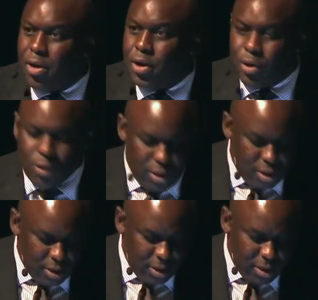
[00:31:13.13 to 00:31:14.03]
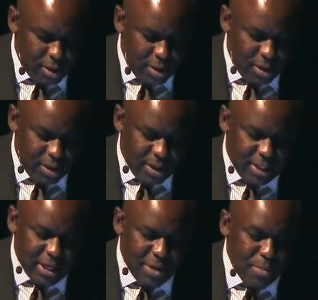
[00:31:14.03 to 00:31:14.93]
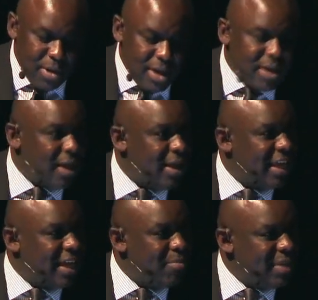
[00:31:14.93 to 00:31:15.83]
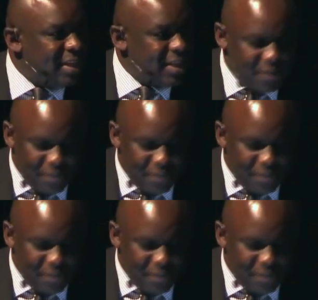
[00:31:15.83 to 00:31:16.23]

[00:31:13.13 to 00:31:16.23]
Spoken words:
argued that the murder he committed